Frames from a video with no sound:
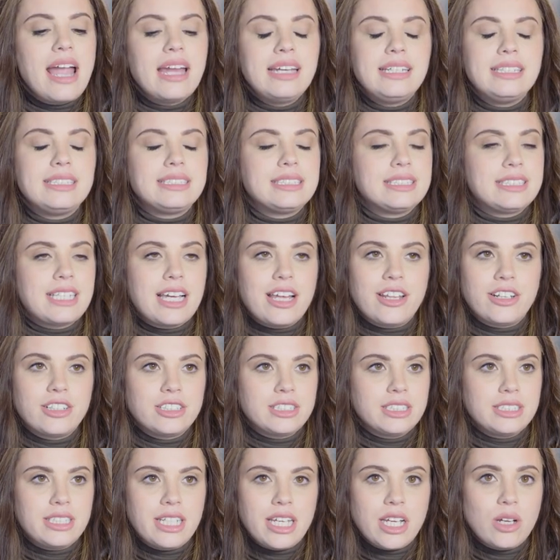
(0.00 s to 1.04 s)
I need to tell her
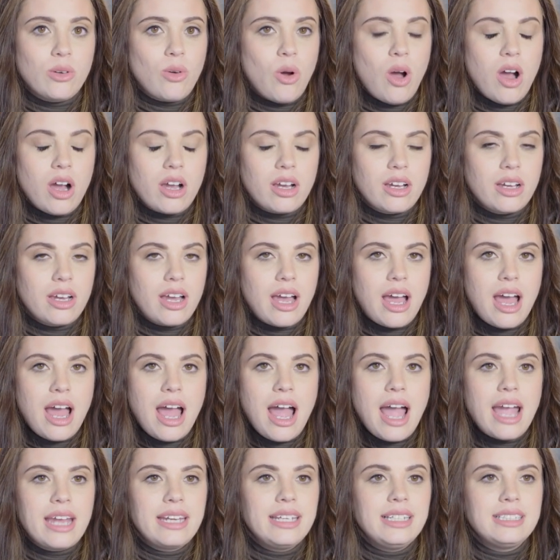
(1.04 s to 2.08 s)
to take a walk.
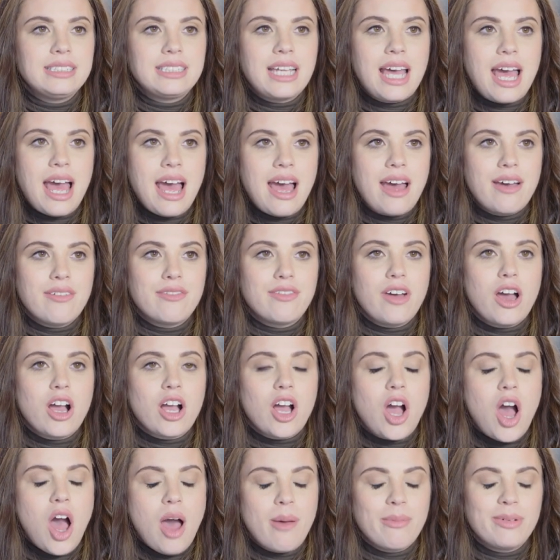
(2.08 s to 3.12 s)
I need to have a
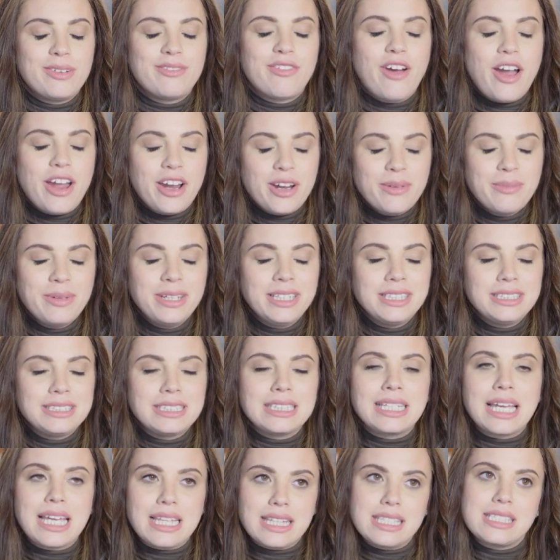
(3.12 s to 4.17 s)
calm environment
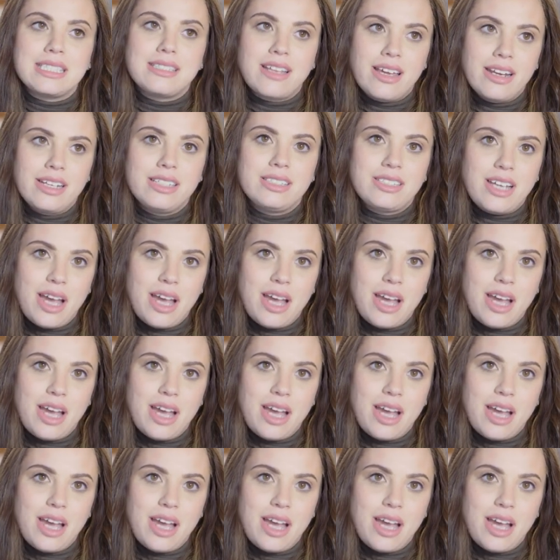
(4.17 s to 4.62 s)
to get this done in